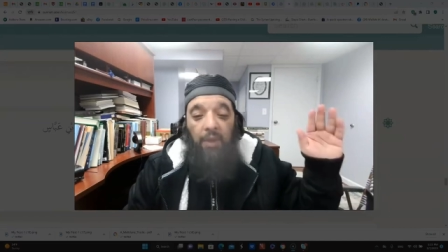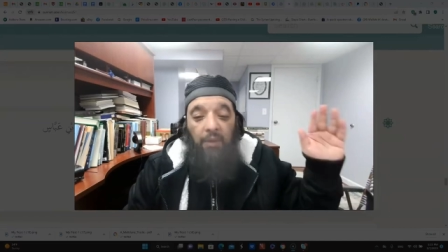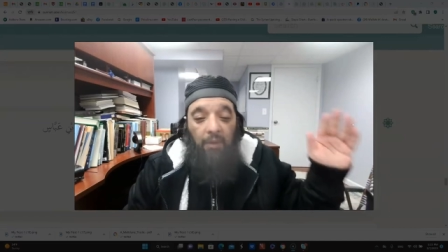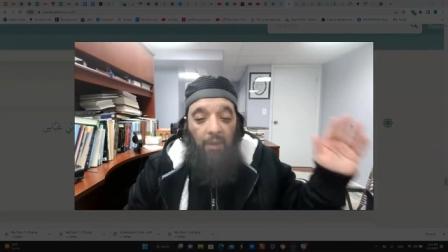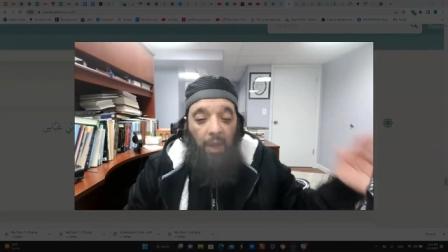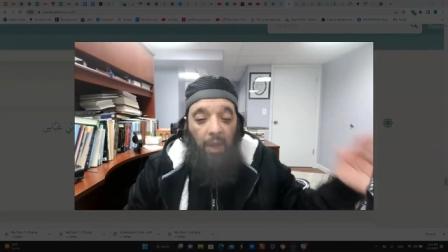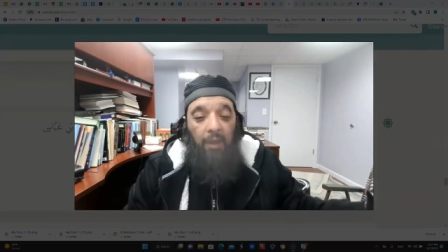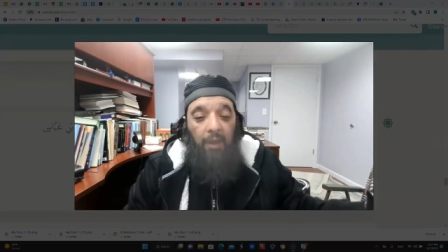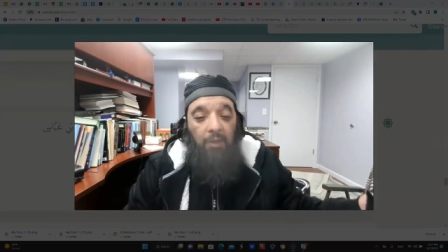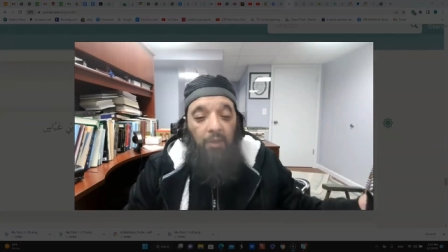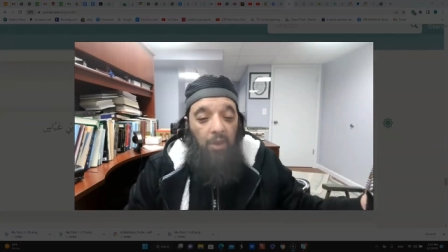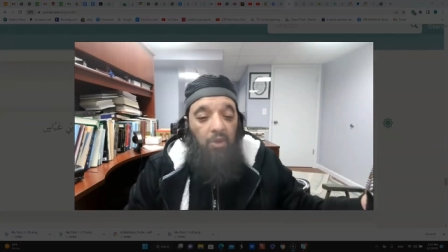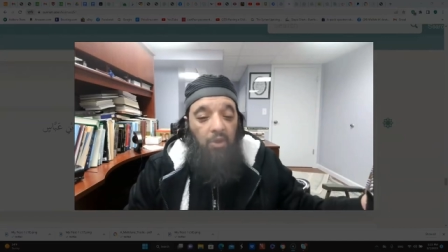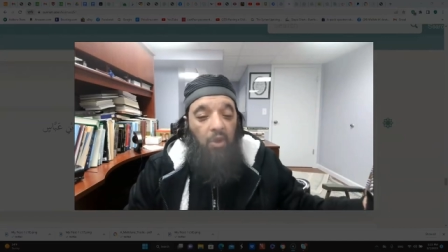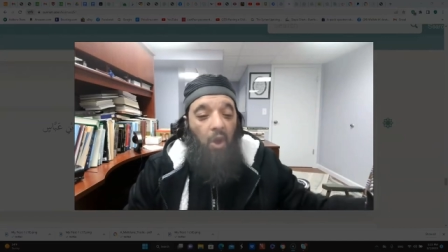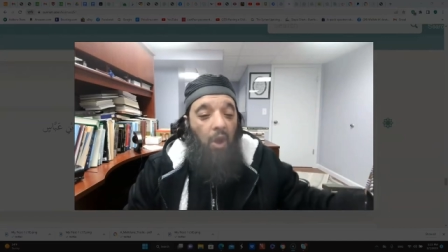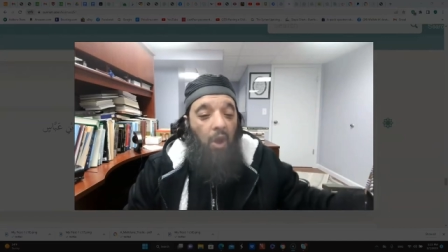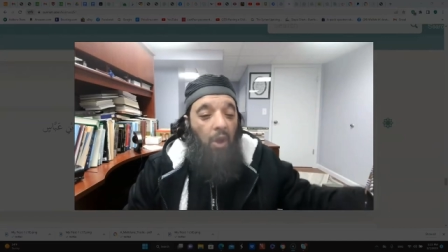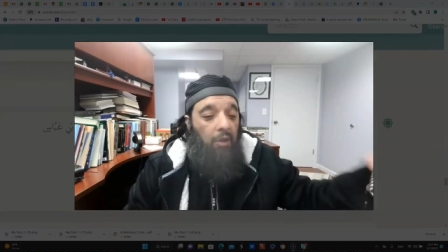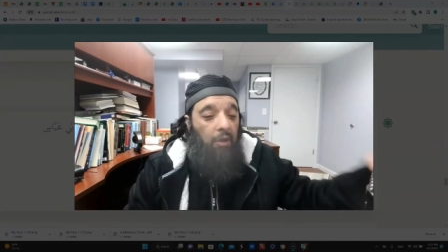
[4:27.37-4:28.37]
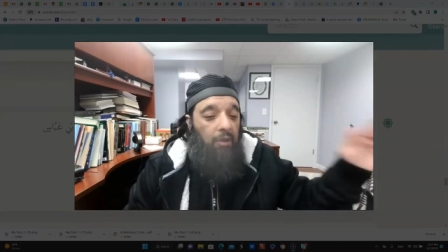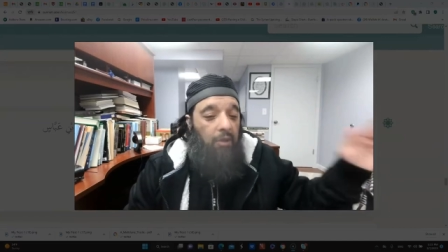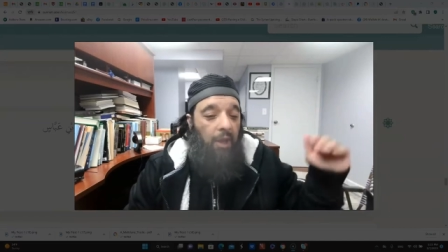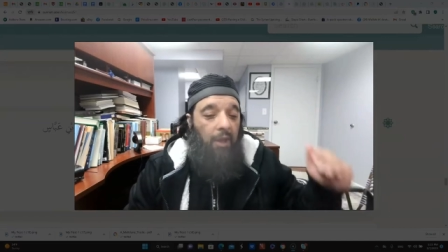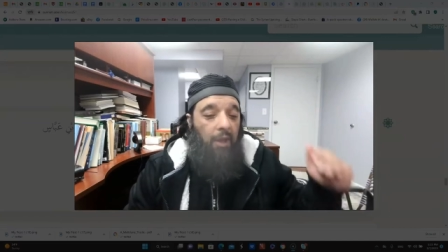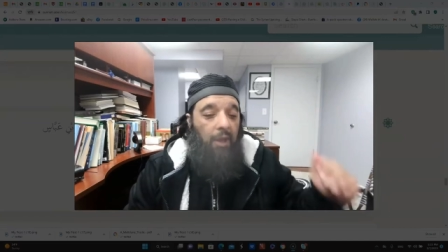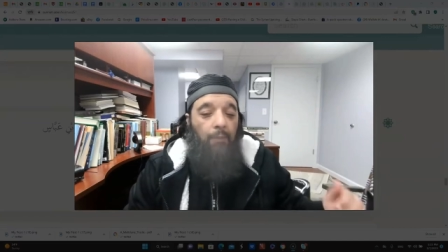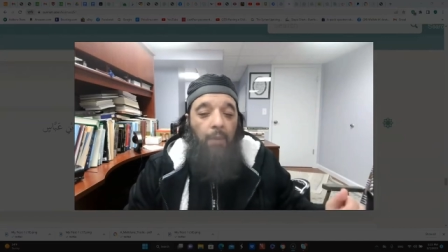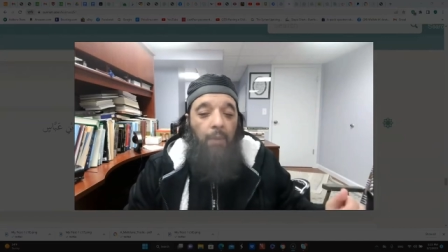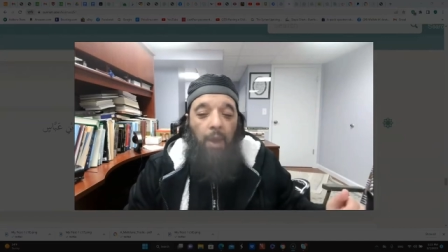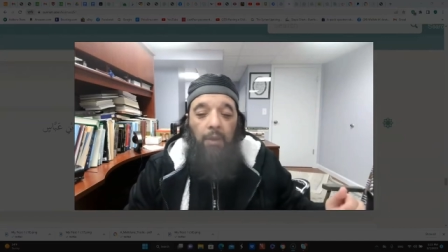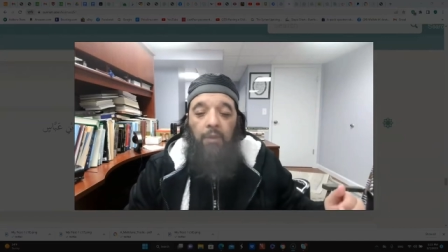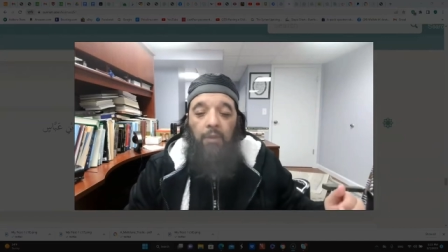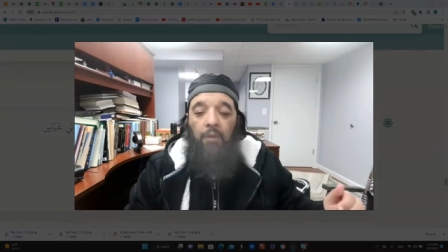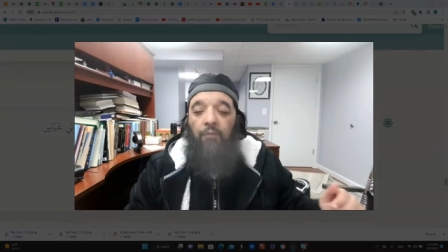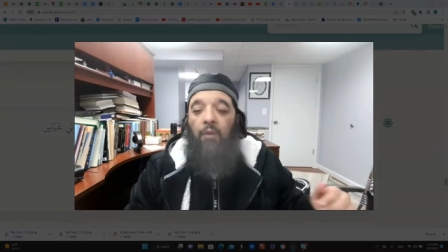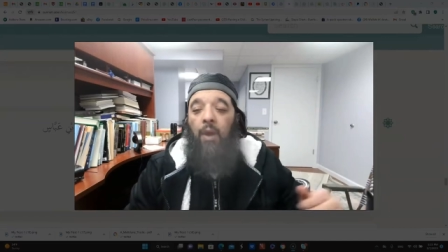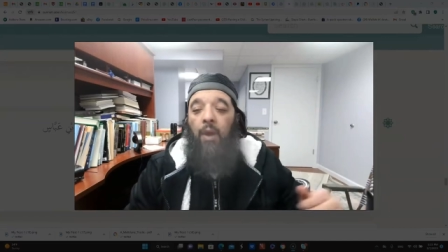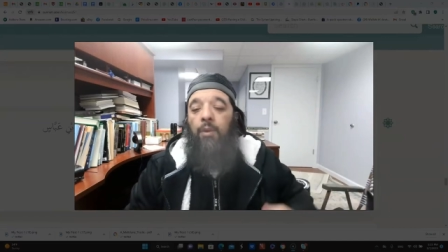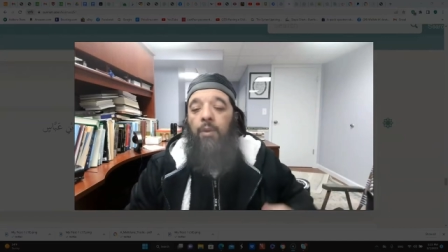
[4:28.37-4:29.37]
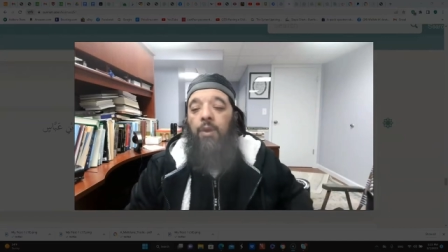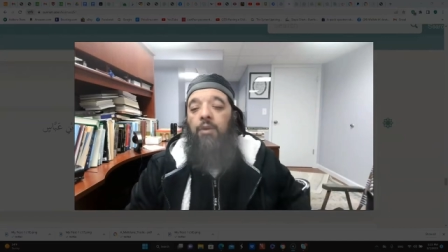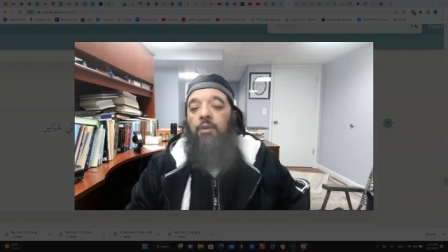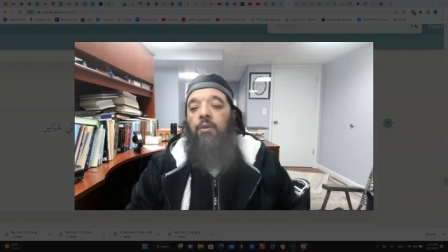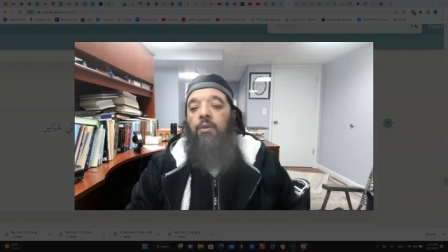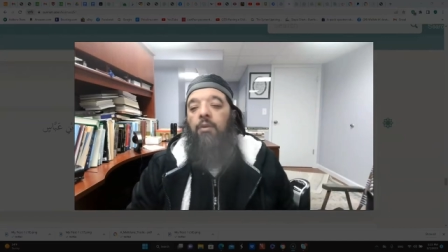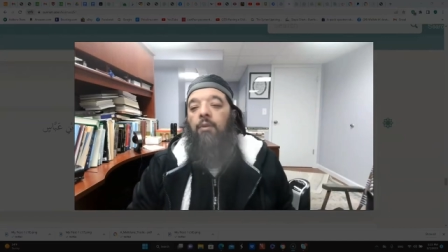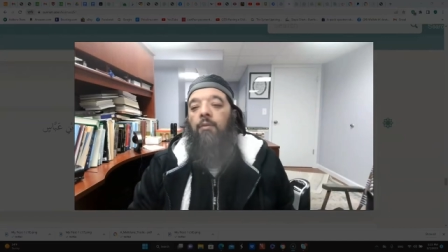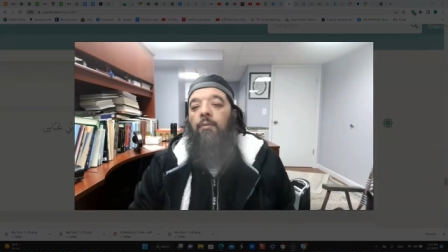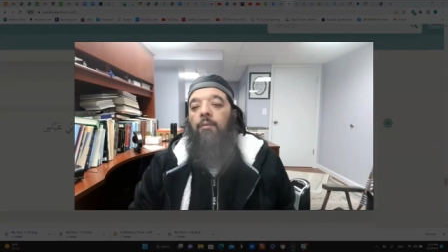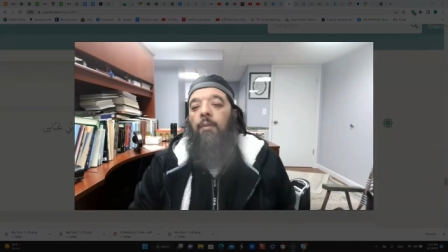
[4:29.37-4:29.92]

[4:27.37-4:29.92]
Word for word: It's like the dog taking back the vomit.